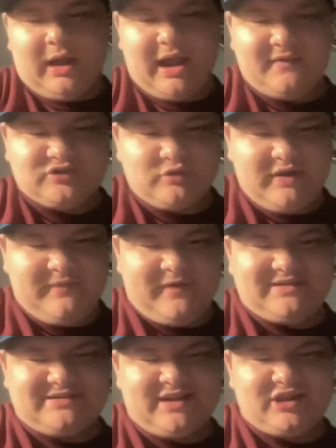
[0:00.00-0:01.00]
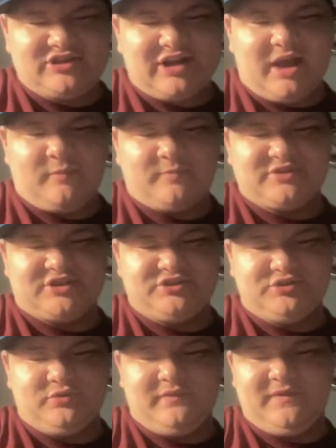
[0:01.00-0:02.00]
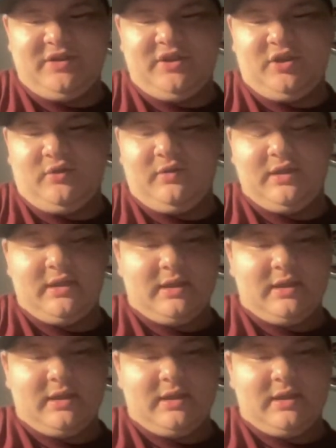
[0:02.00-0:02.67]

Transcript: have 20 Frank Sinatra albums. I should do a video.